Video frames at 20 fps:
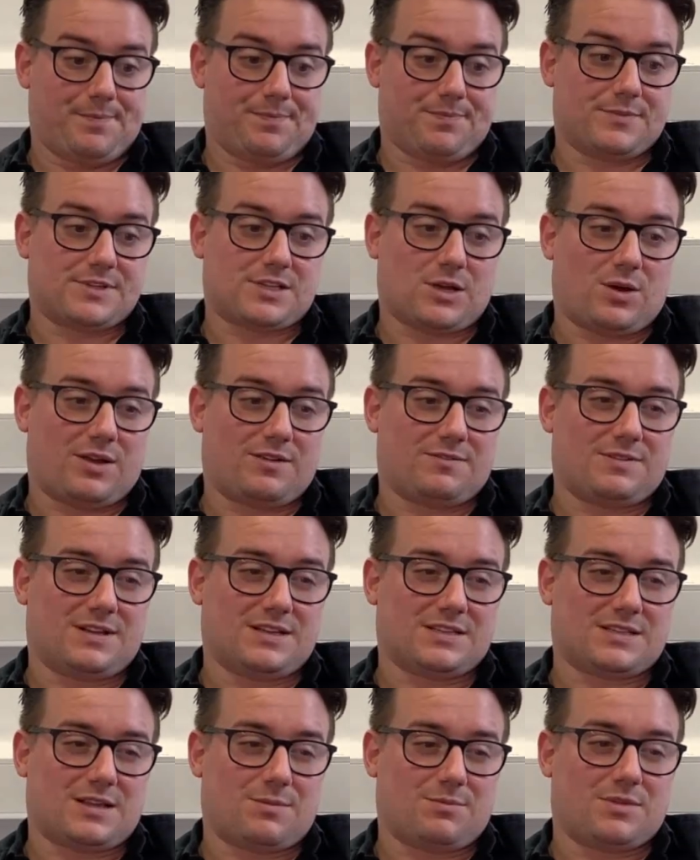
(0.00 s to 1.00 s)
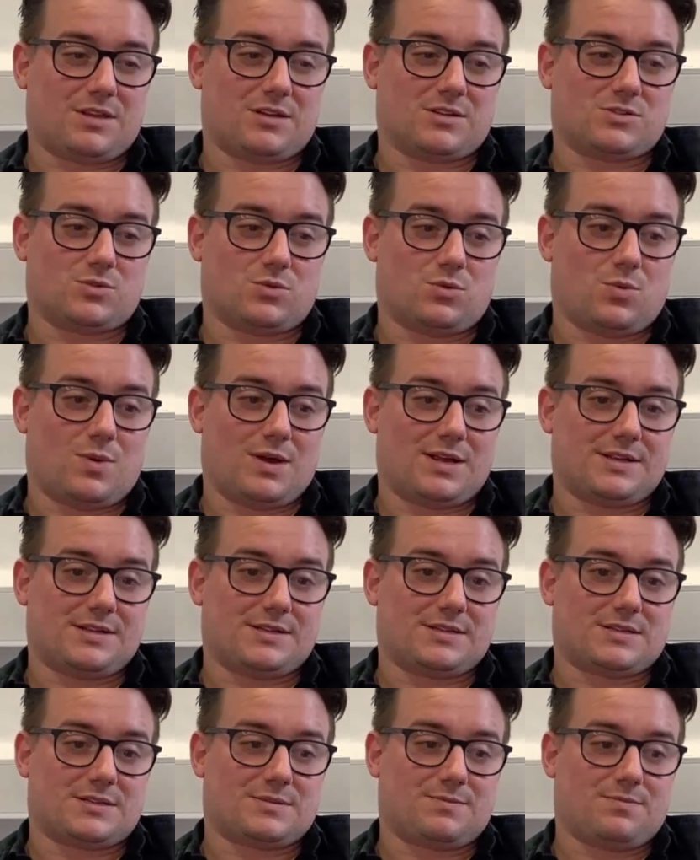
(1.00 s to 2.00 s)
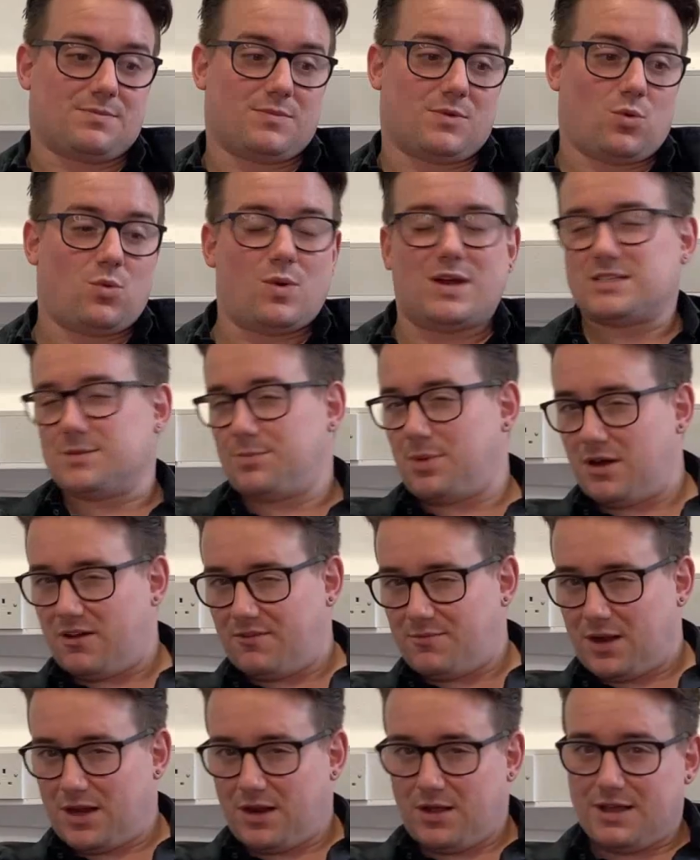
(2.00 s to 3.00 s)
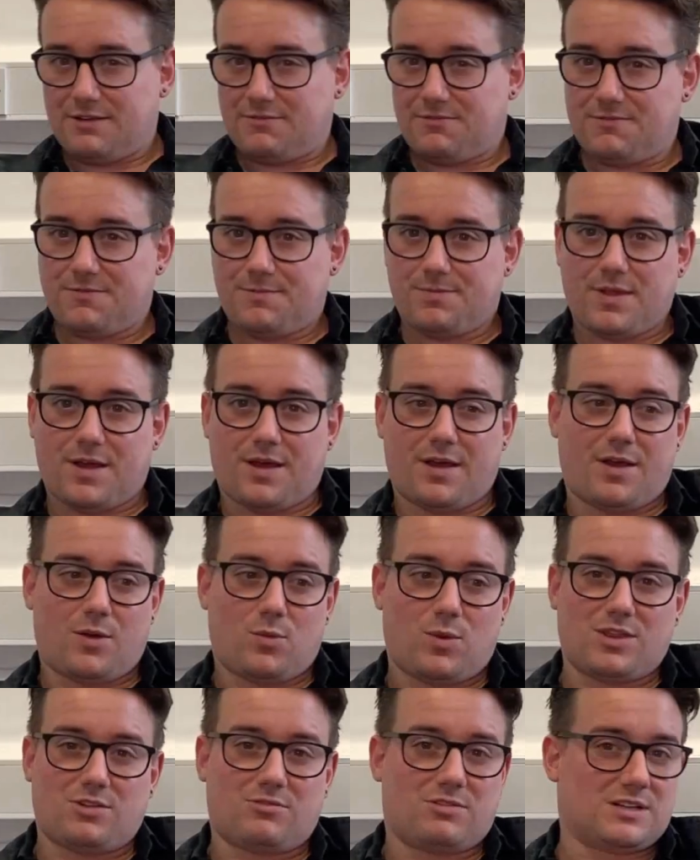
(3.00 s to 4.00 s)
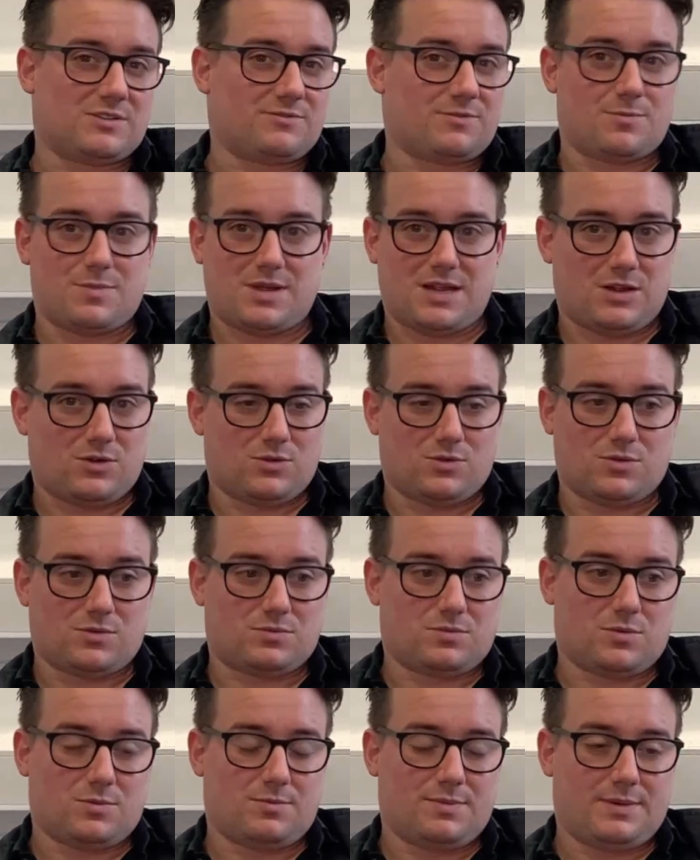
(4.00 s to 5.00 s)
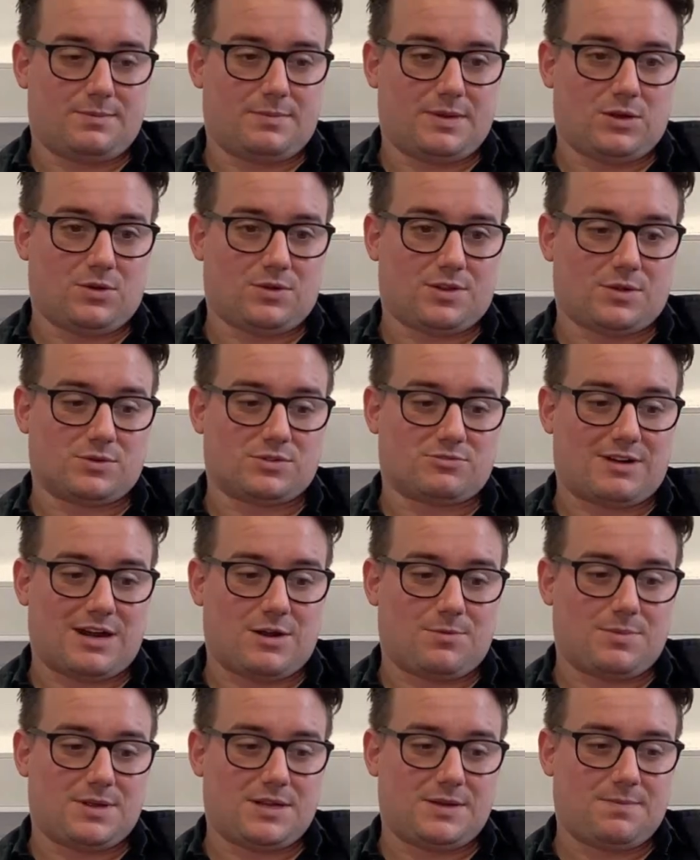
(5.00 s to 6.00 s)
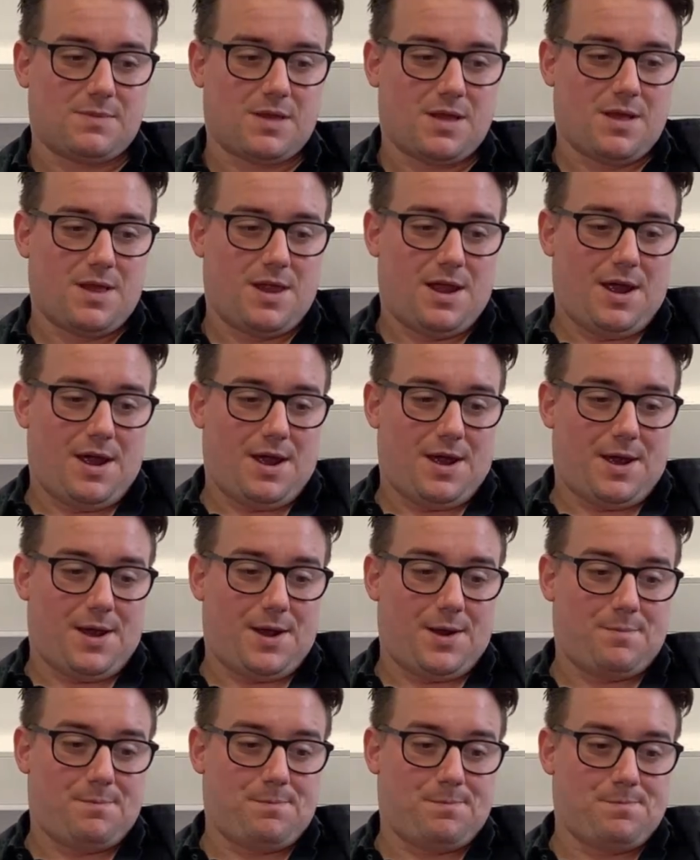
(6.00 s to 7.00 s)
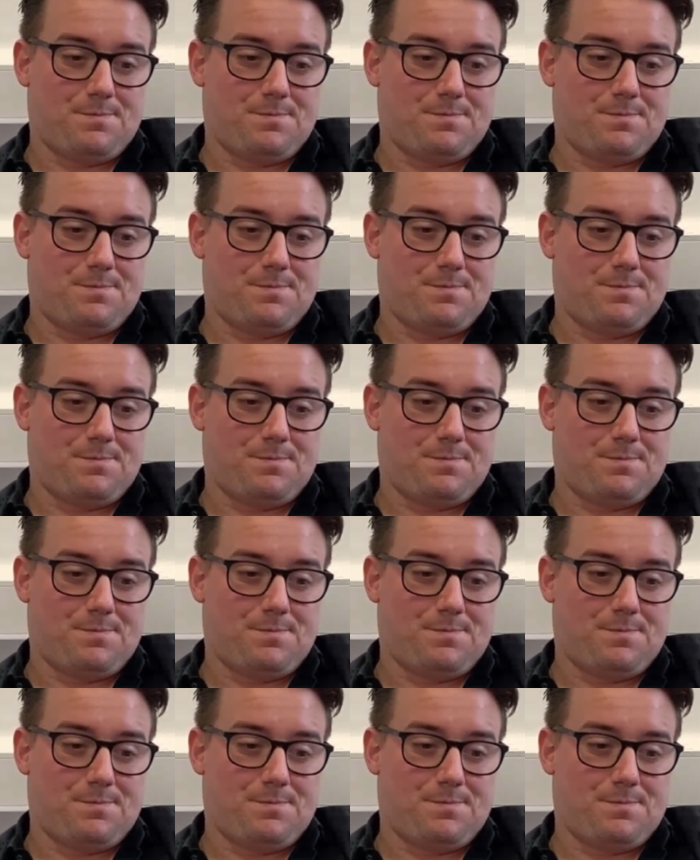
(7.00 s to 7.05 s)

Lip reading: So it's something that's always a part of my life, whether it's for me or those around me. I